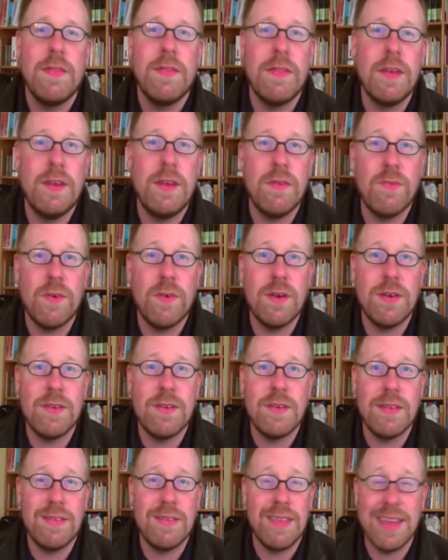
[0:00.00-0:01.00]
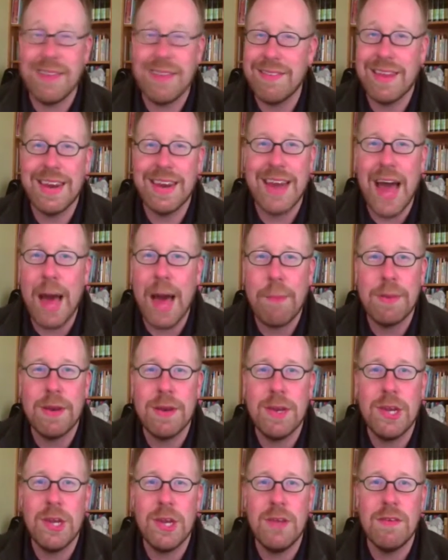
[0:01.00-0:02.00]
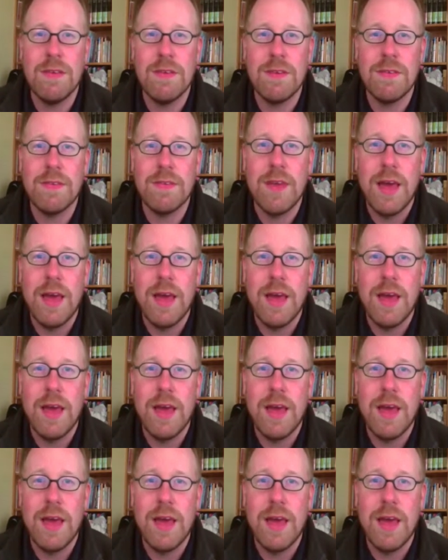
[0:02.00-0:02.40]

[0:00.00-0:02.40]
the different things that had happened to Jesus